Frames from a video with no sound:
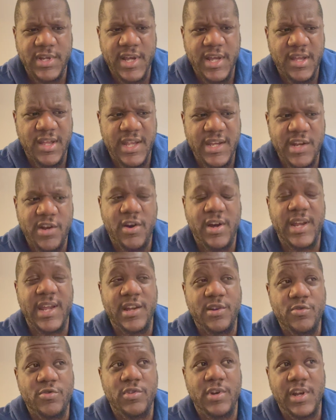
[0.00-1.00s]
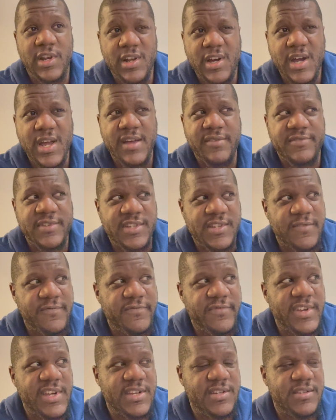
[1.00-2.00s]
Uh, you know, I get called a liar for some
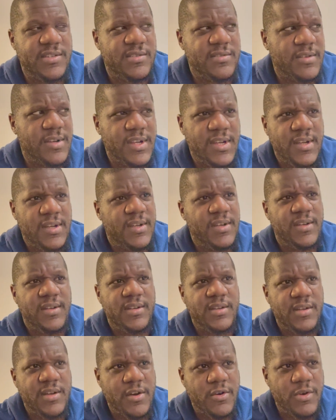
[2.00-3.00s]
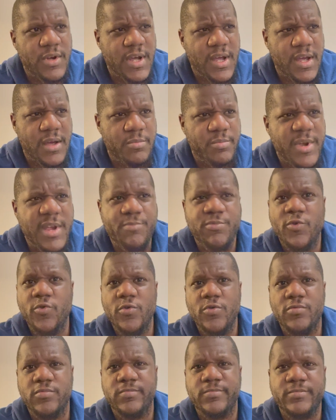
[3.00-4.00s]
things. You know, uh,
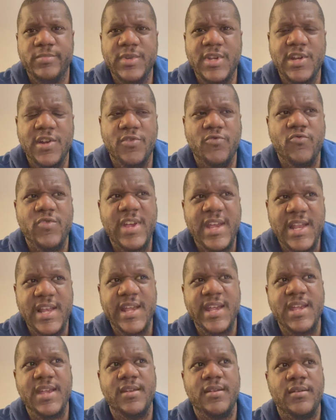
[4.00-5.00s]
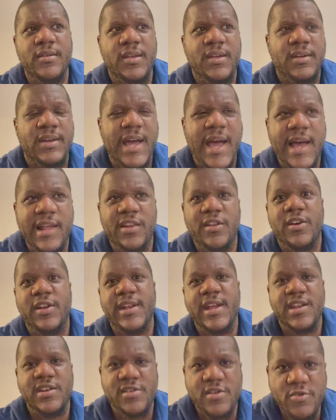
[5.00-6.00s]
people, you know, really act like
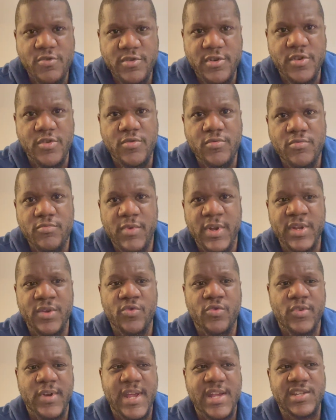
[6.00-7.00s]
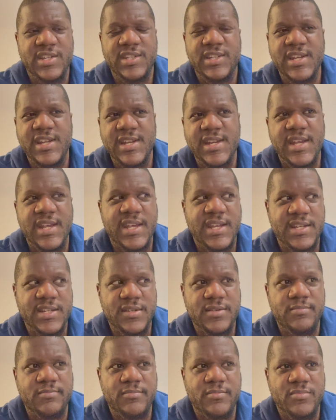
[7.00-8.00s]
they know you when all they see
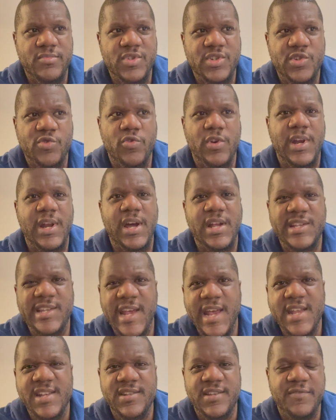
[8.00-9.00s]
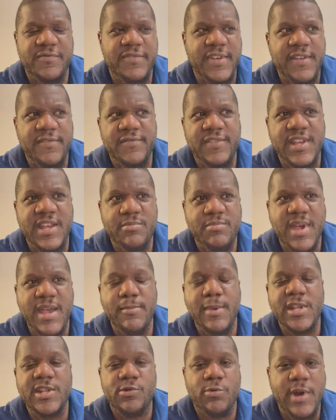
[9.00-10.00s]
is sort of like 10 to 15,
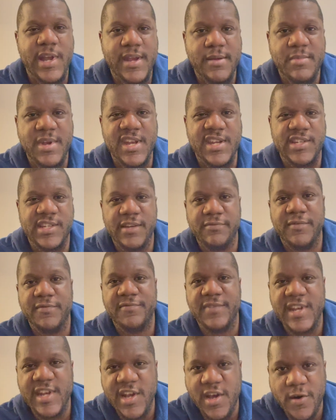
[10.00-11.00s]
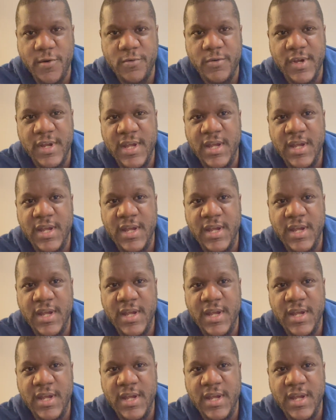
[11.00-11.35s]
maybe 20 minutes of a video.